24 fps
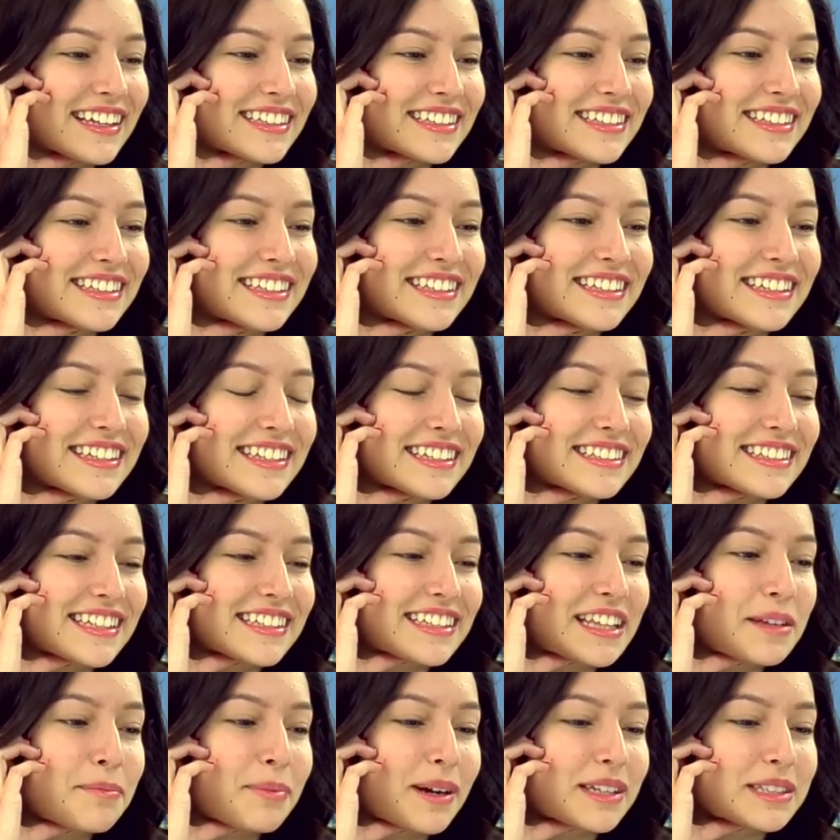it's, it's like
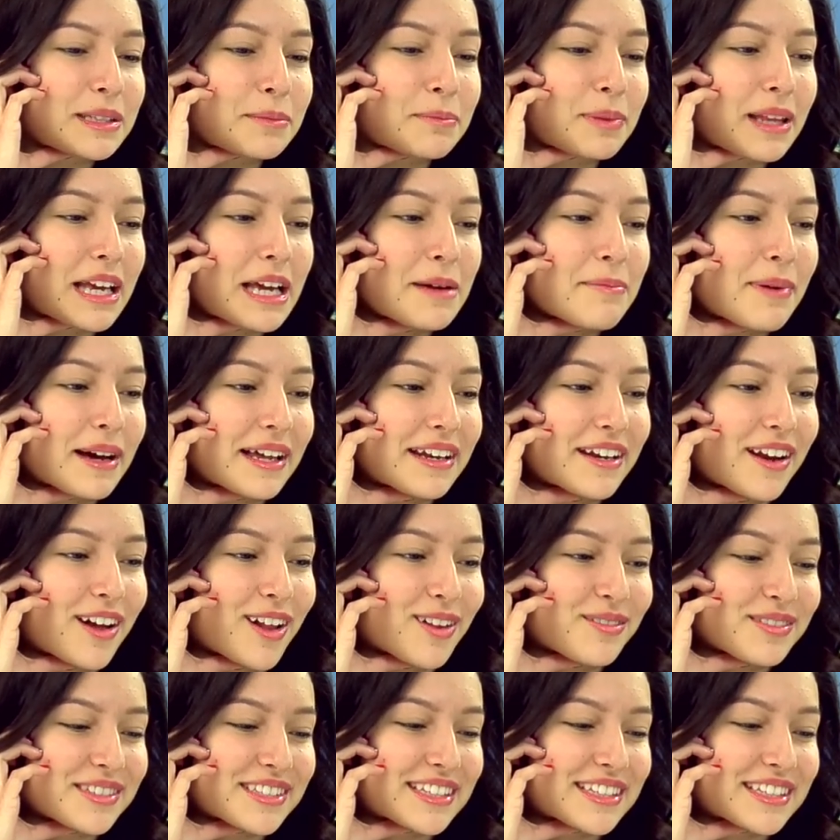they press the play button all of a